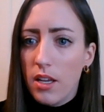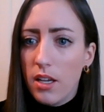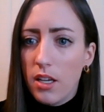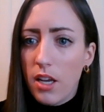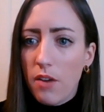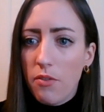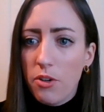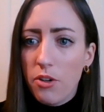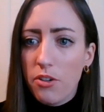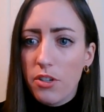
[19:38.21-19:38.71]

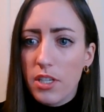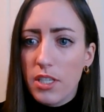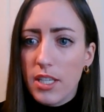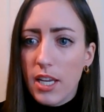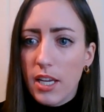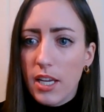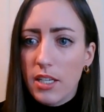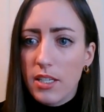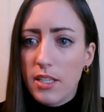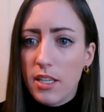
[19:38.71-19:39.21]
Governor
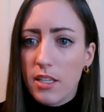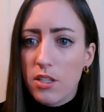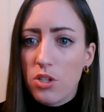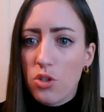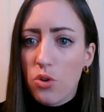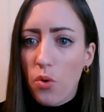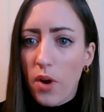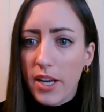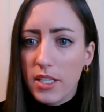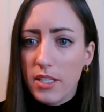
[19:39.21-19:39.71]
DeSantis has
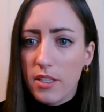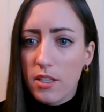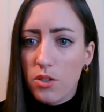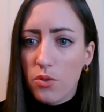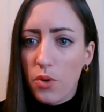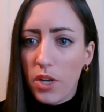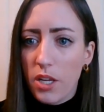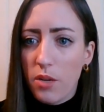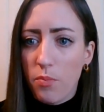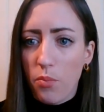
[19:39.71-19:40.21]
twice this
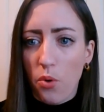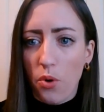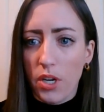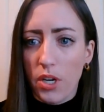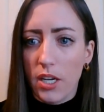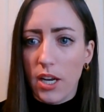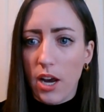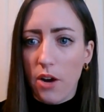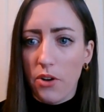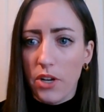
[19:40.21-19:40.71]
week
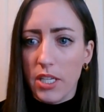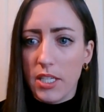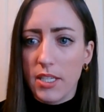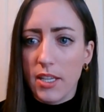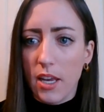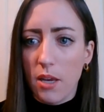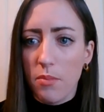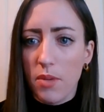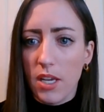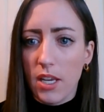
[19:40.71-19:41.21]
pointed out
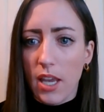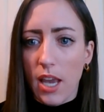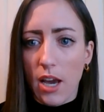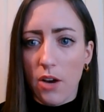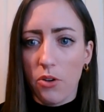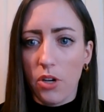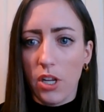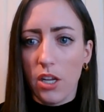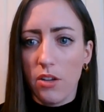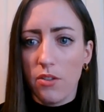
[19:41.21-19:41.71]
Escambia
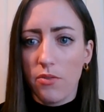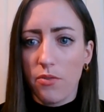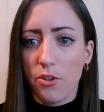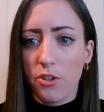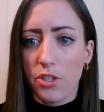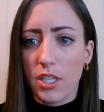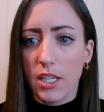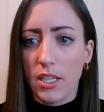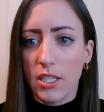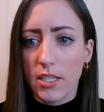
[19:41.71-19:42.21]
County
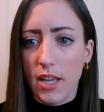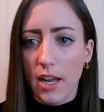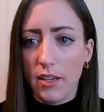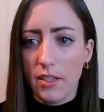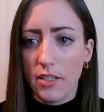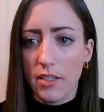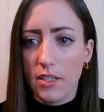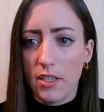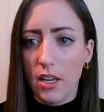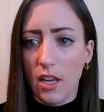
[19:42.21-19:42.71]
for
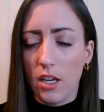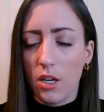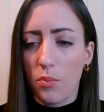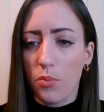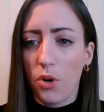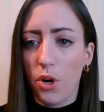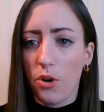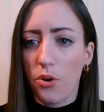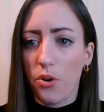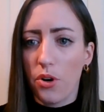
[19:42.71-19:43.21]
success in a
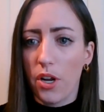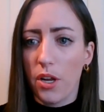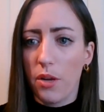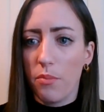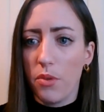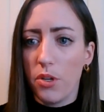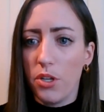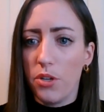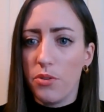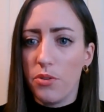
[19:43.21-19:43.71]

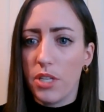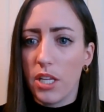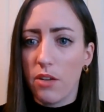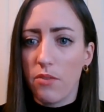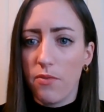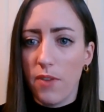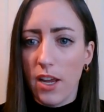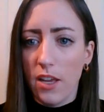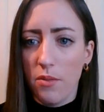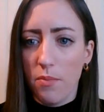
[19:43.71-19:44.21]
program using
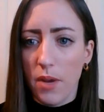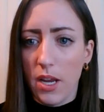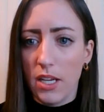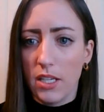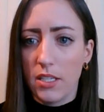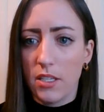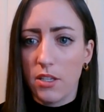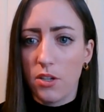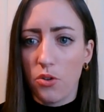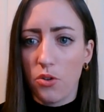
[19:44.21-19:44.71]

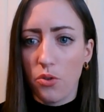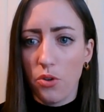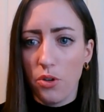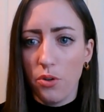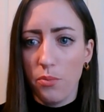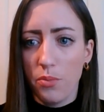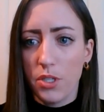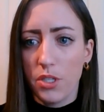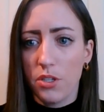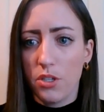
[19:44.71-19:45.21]
faith-based
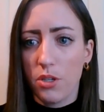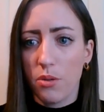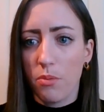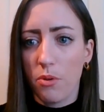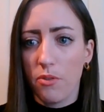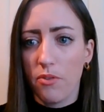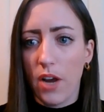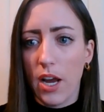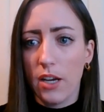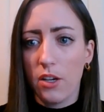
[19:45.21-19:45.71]
groups to
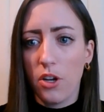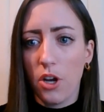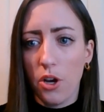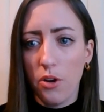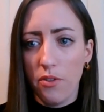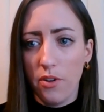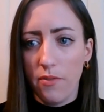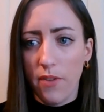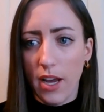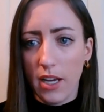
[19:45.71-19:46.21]
provide
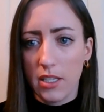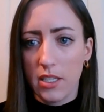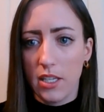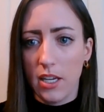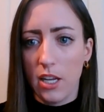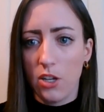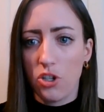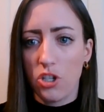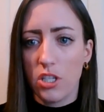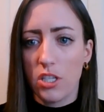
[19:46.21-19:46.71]
COVID
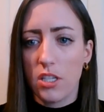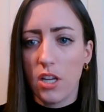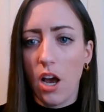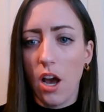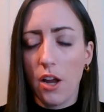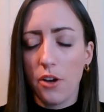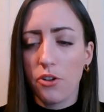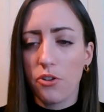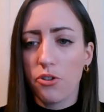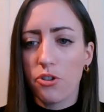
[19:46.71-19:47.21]
vaccinations to
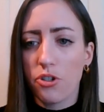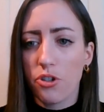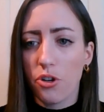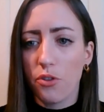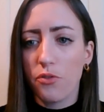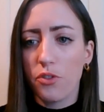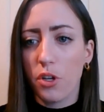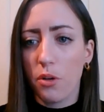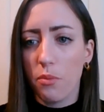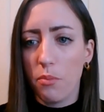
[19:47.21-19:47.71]

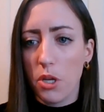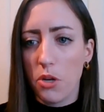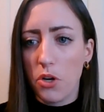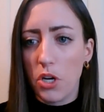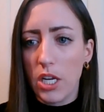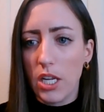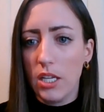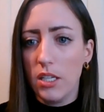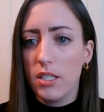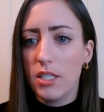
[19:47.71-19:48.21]
underserved
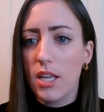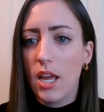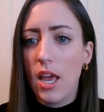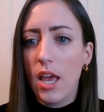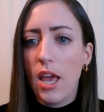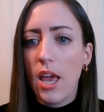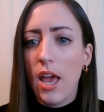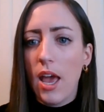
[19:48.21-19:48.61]
communities.